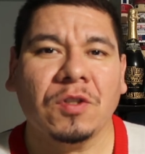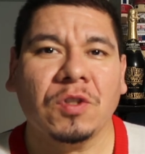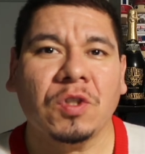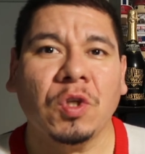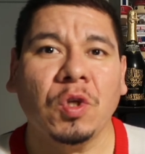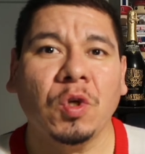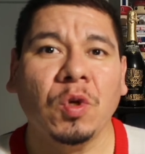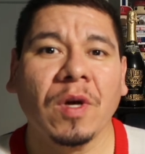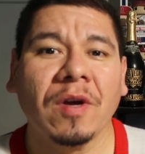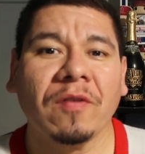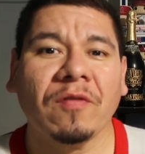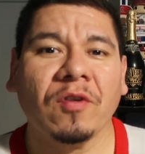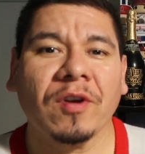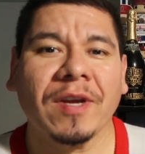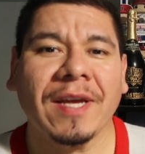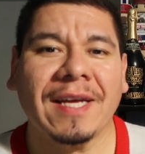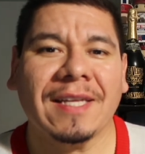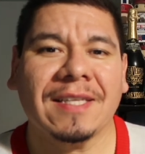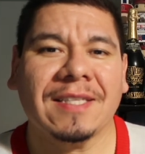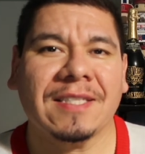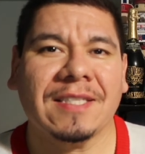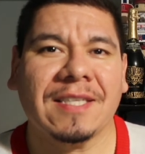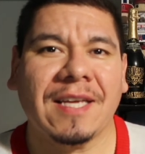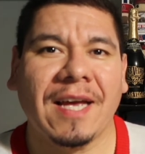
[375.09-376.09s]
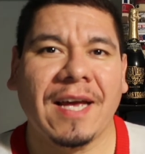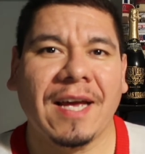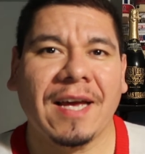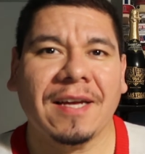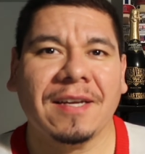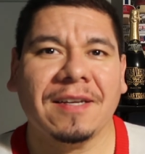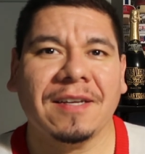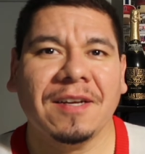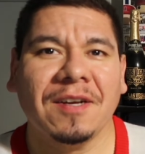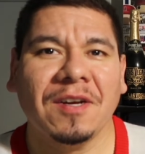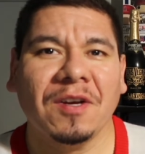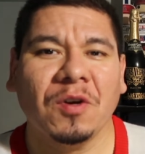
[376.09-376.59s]
Do you ever get
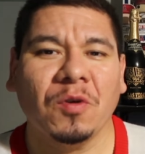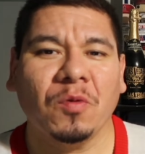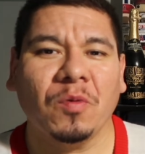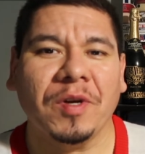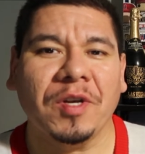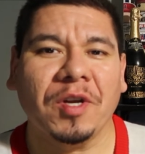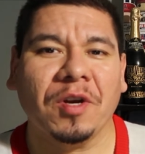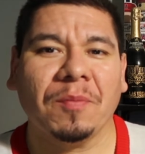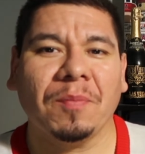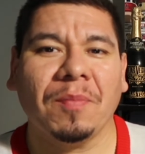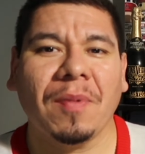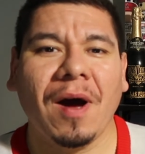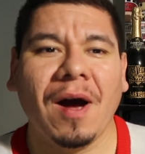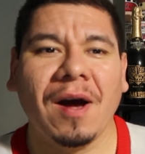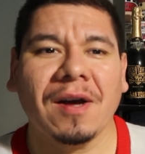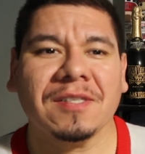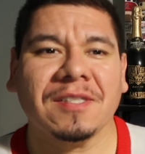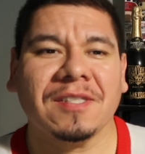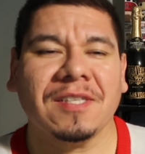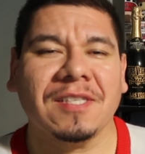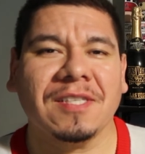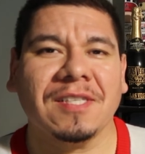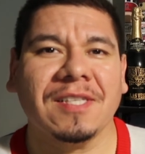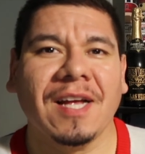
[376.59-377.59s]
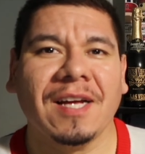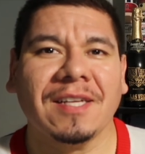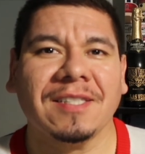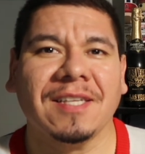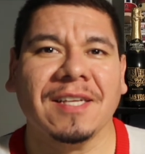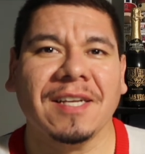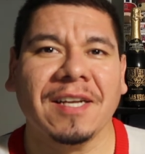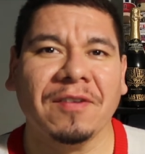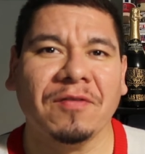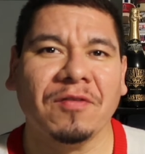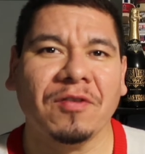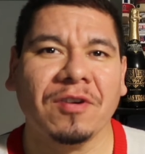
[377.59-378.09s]
sad when your box does not
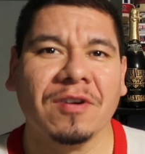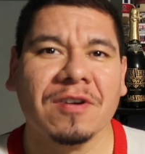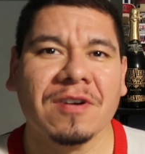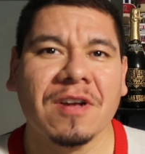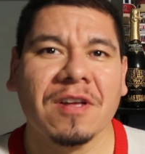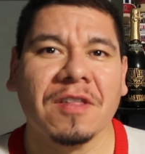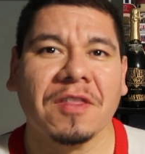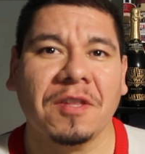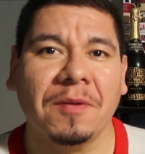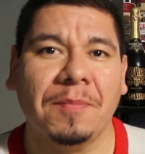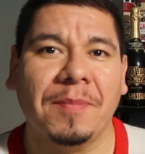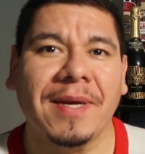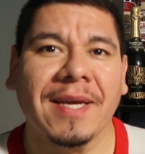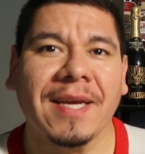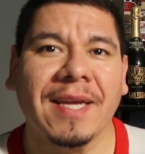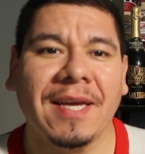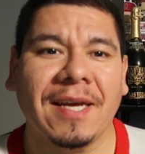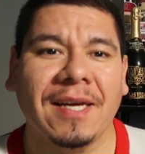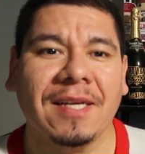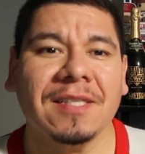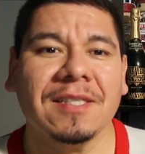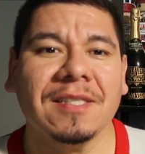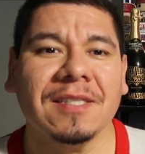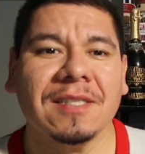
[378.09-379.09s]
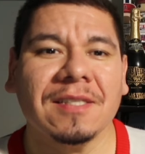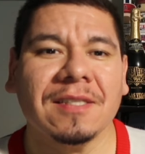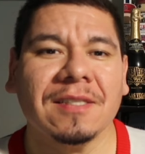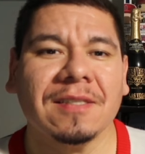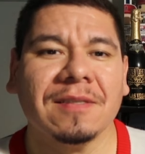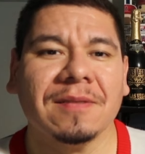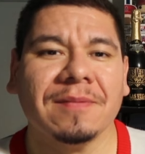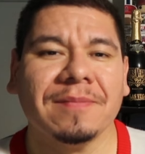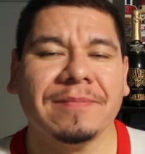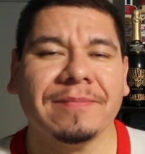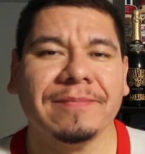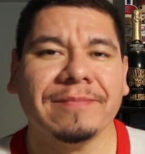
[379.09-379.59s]
deliver the big hits?
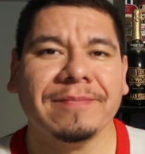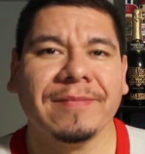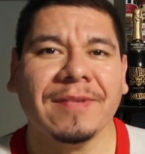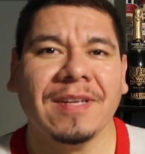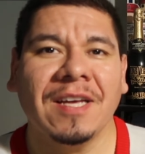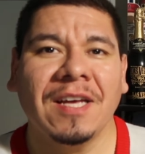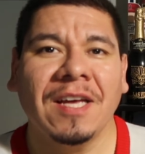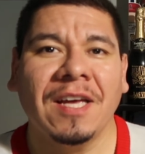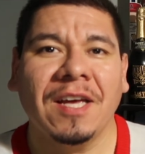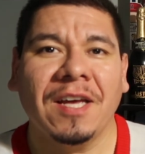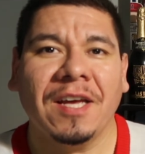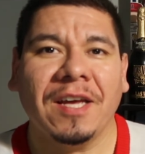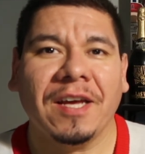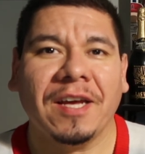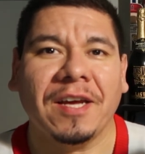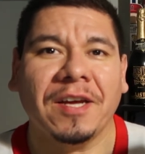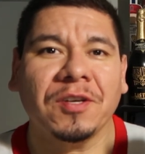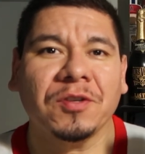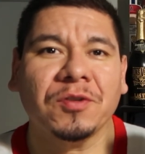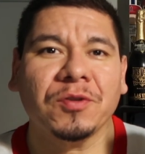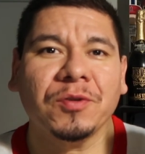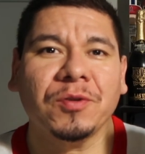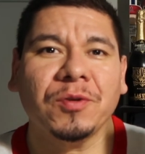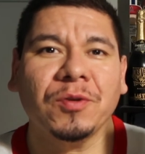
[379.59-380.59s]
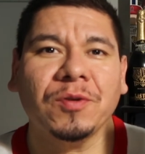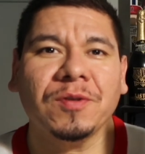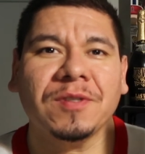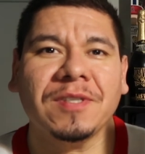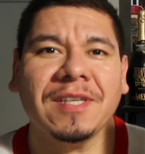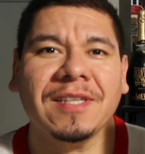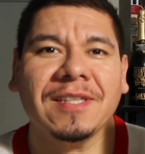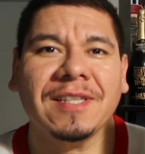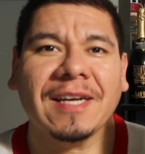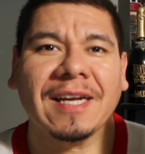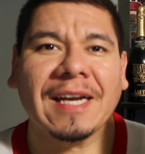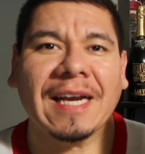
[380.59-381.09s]

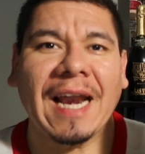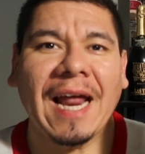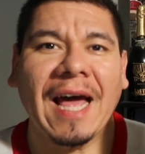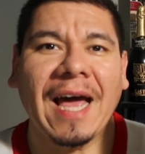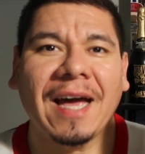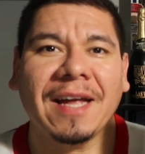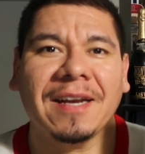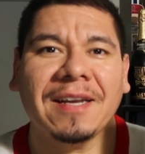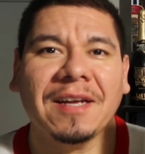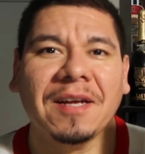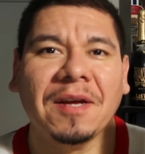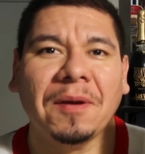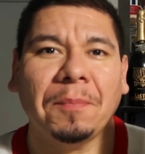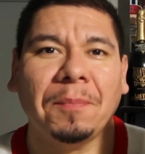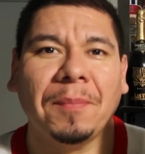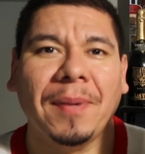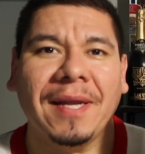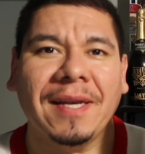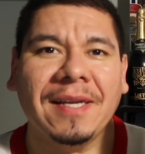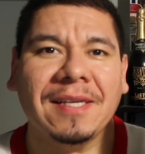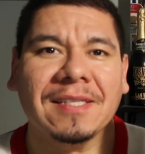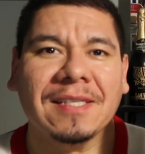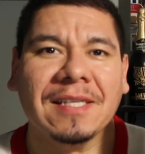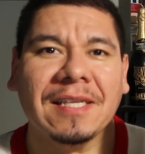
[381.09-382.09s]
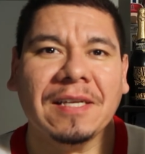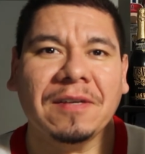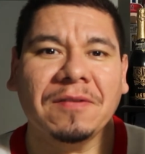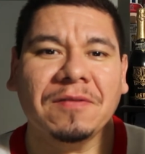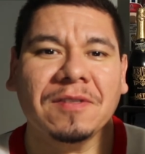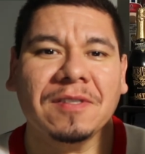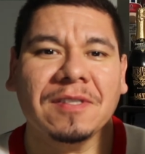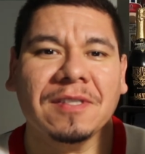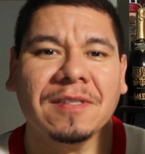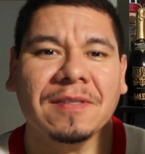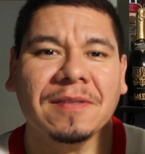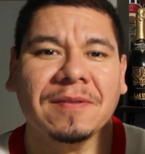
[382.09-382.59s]
Introducing the Glad Penny
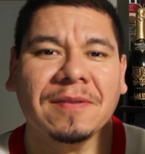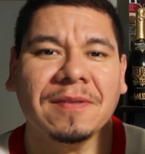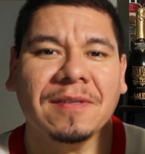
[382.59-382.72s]
Sleeves.